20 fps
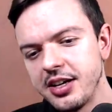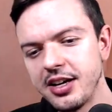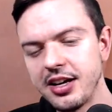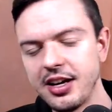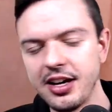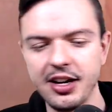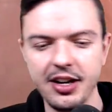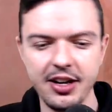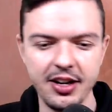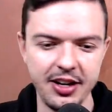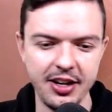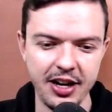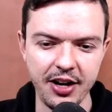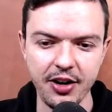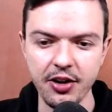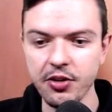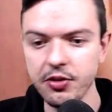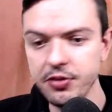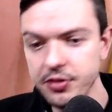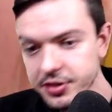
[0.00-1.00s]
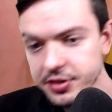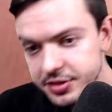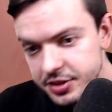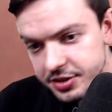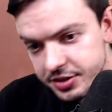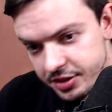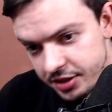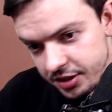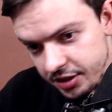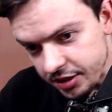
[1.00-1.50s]
uh, I don't know. This
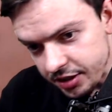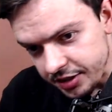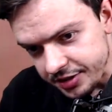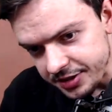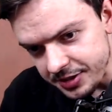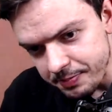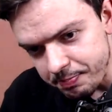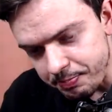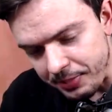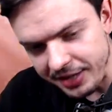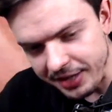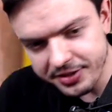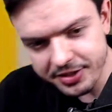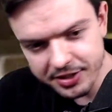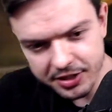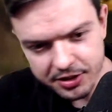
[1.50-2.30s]
is, uh, is this bent in a